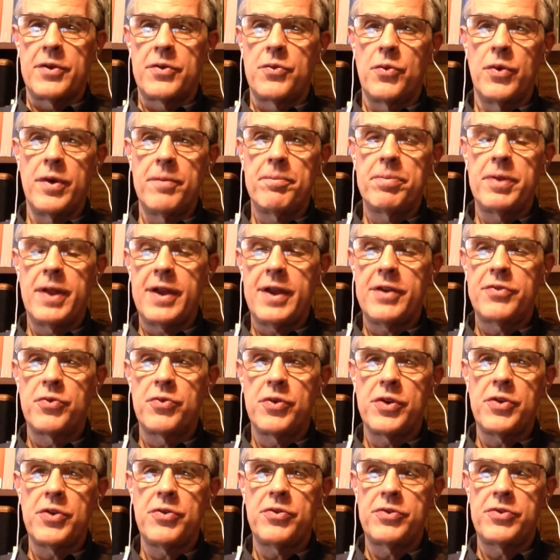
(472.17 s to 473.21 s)
One place
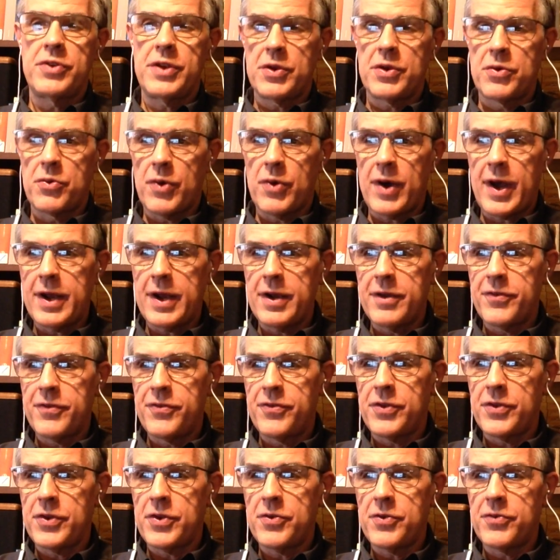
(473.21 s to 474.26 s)
where you see quite a
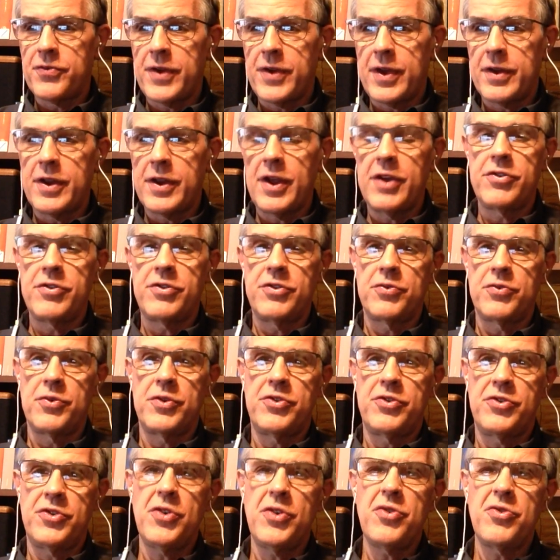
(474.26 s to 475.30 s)
few foundations
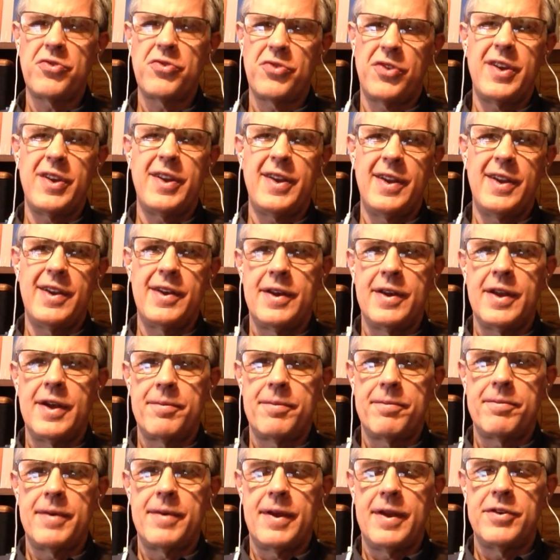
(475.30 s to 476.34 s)
which usually end
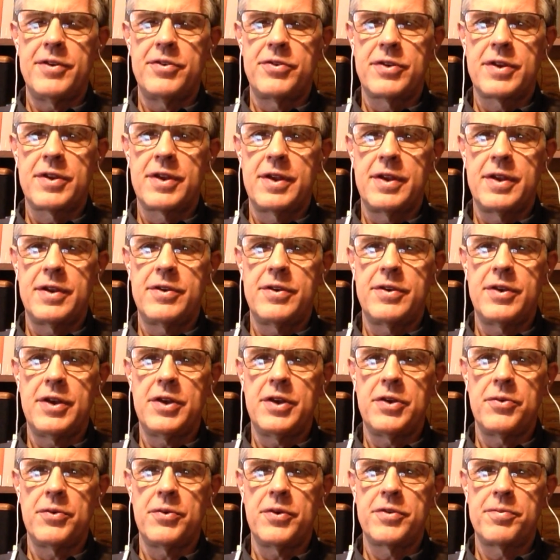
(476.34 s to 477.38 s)
up as
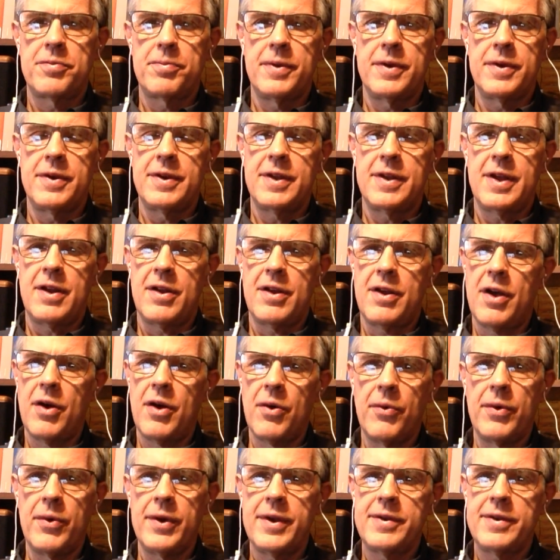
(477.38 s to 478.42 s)
continuous, but not
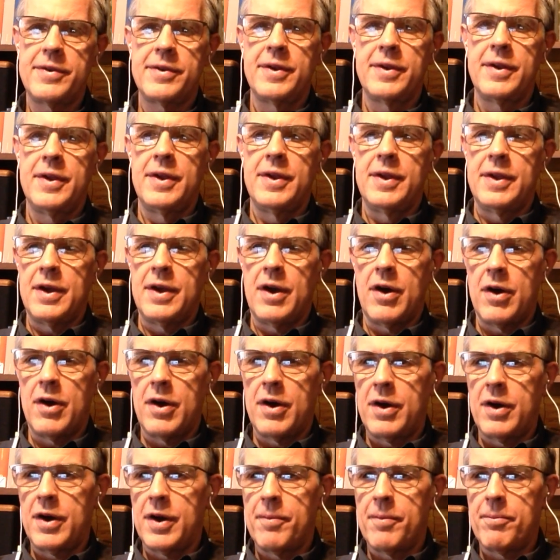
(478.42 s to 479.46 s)
always,
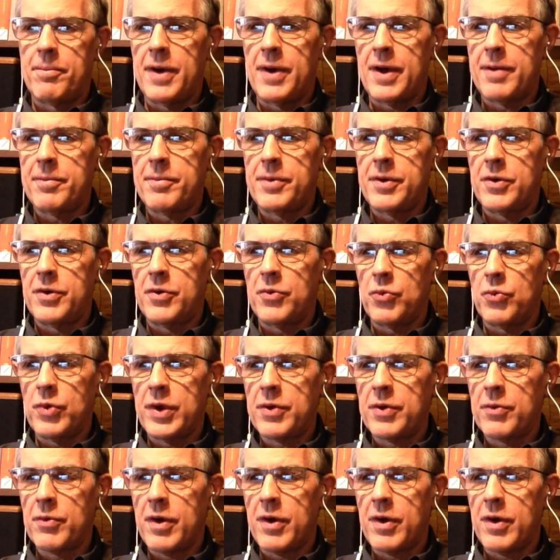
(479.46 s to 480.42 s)
are abutment or wing